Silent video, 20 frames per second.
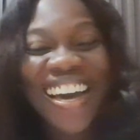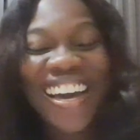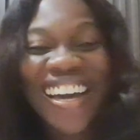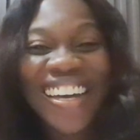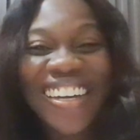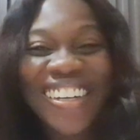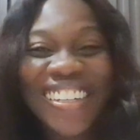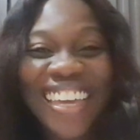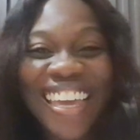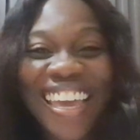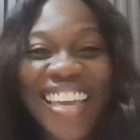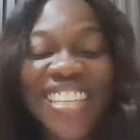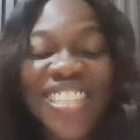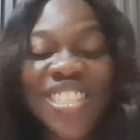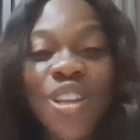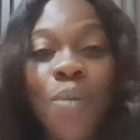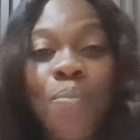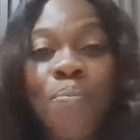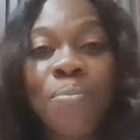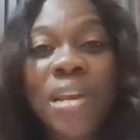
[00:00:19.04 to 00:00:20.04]
Okay,
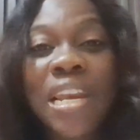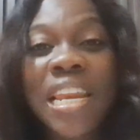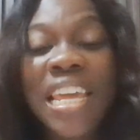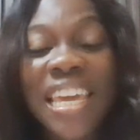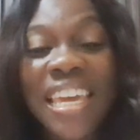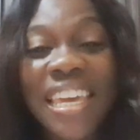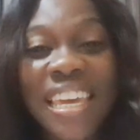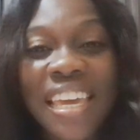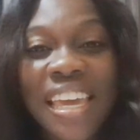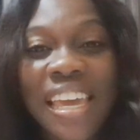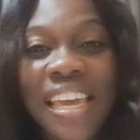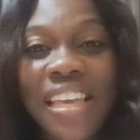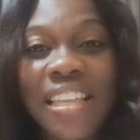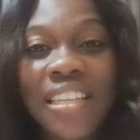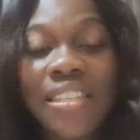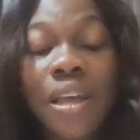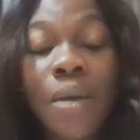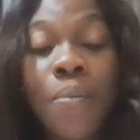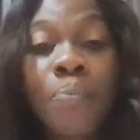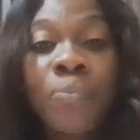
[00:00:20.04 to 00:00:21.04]
so
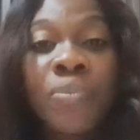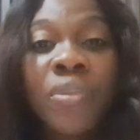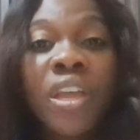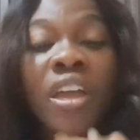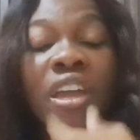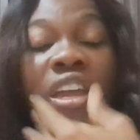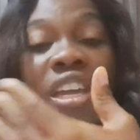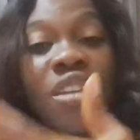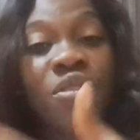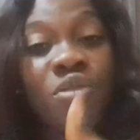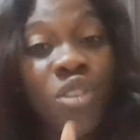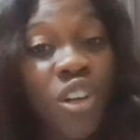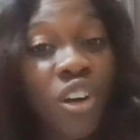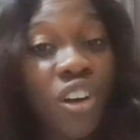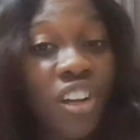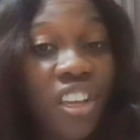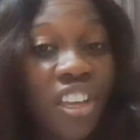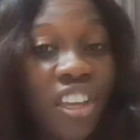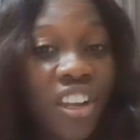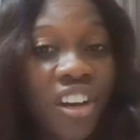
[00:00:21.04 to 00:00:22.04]
please, if
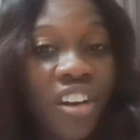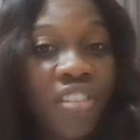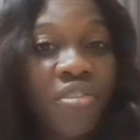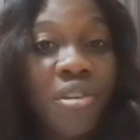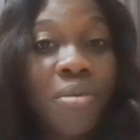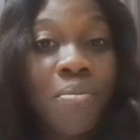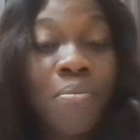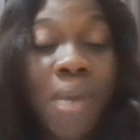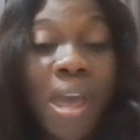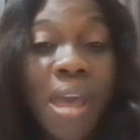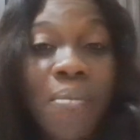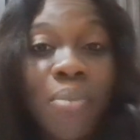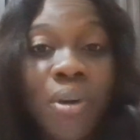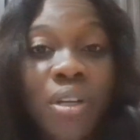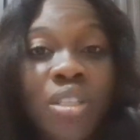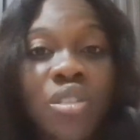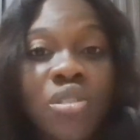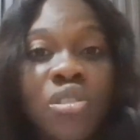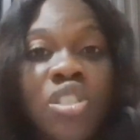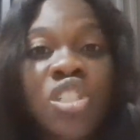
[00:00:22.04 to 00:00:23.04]
you're here,
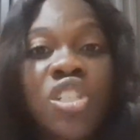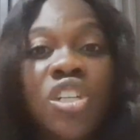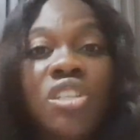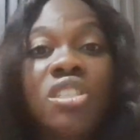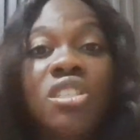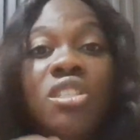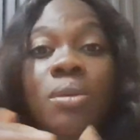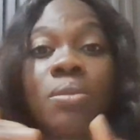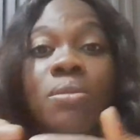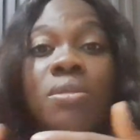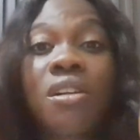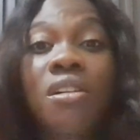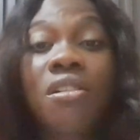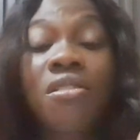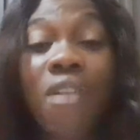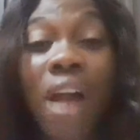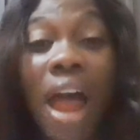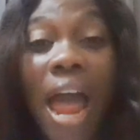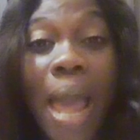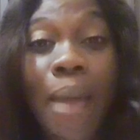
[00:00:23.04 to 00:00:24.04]
remember to just
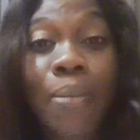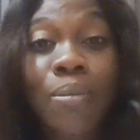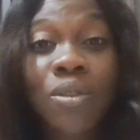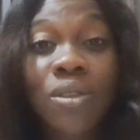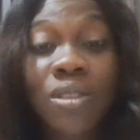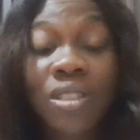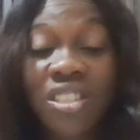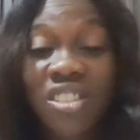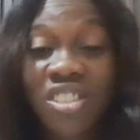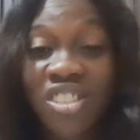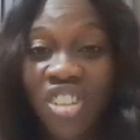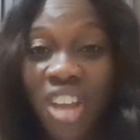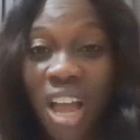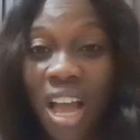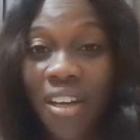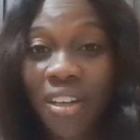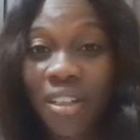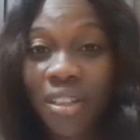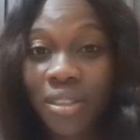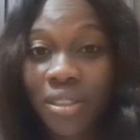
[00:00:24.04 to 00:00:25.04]
subscribe to this
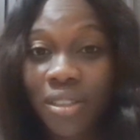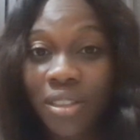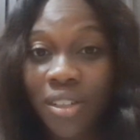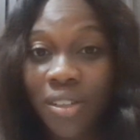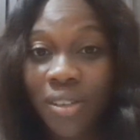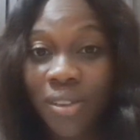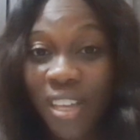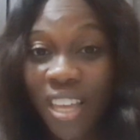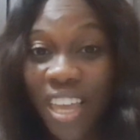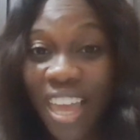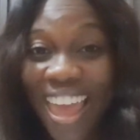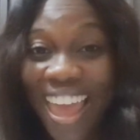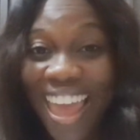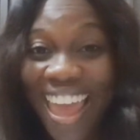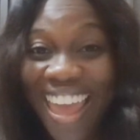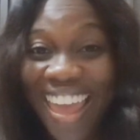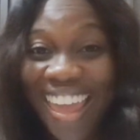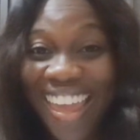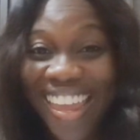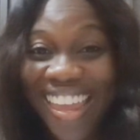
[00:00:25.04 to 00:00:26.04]
channel,
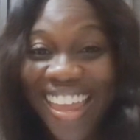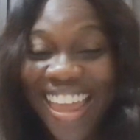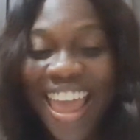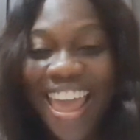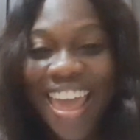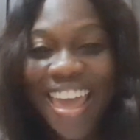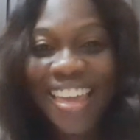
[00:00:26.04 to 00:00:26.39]
okay?